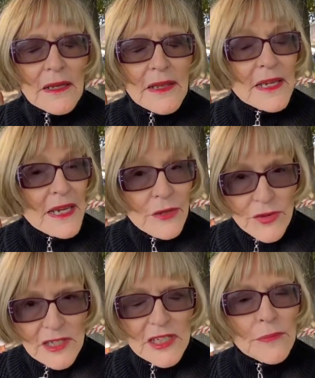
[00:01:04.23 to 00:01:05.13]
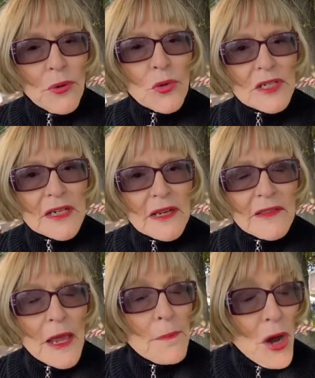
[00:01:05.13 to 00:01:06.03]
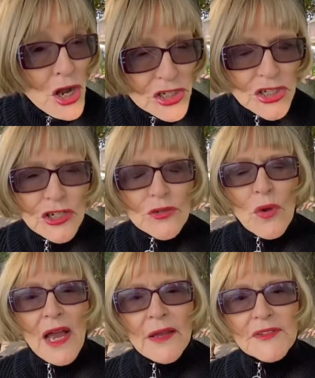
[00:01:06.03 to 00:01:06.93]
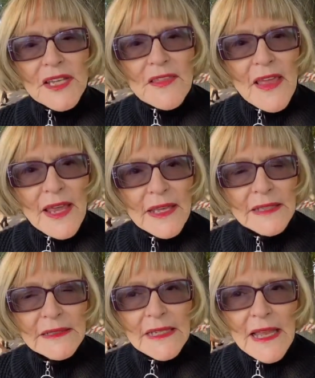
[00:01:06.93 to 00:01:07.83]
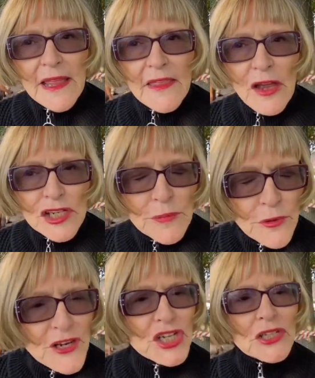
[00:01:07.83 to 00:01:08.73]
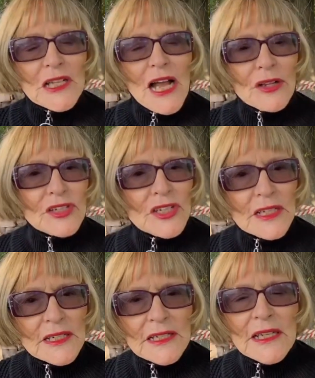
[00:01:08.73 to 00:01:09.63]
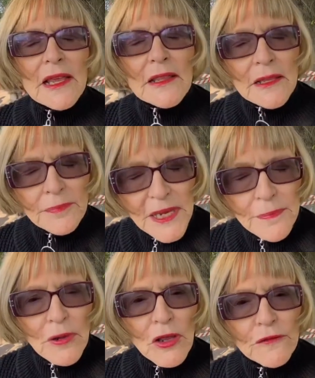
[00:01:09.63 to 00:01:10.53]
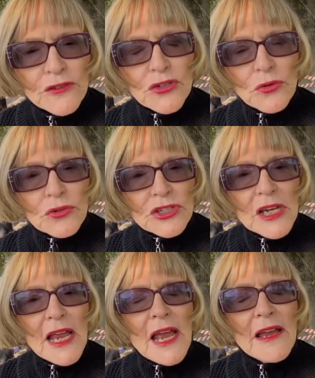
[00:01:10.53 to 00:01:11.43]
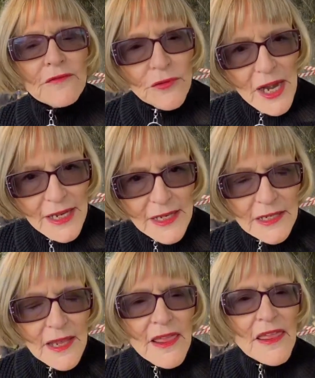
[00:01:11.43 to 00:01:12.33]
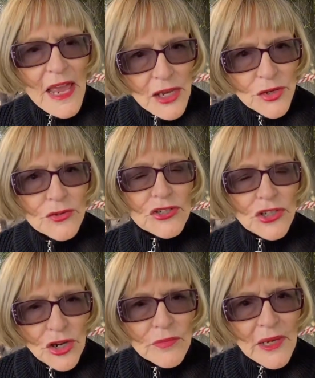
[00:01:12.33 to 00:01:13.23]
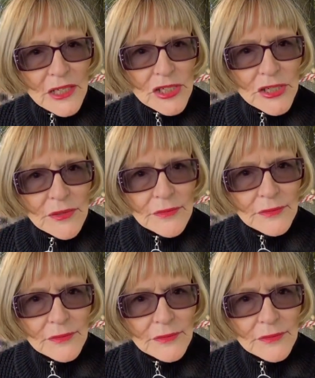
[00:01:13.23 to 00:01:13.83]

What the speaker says: they need real support in. And there are pastors' wives in there. There are spiritual counselors. People of Georgia have rallied. Thank you so much.